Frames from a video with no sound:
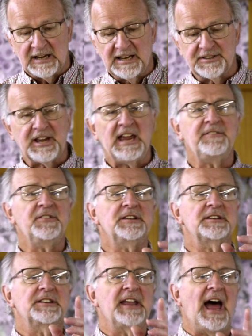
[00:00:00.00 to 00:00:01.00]
can
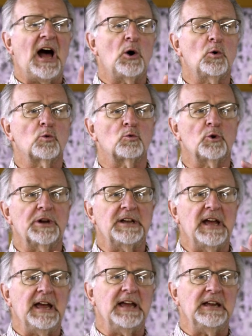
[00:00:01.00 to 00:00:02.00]
David now
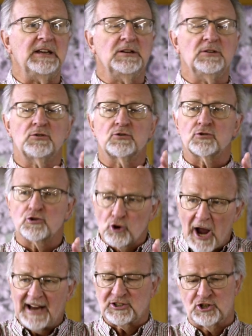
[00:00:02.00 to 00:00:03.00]
regain
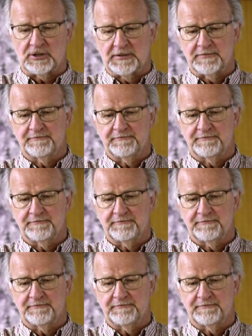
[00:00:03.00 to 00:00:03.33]
traction?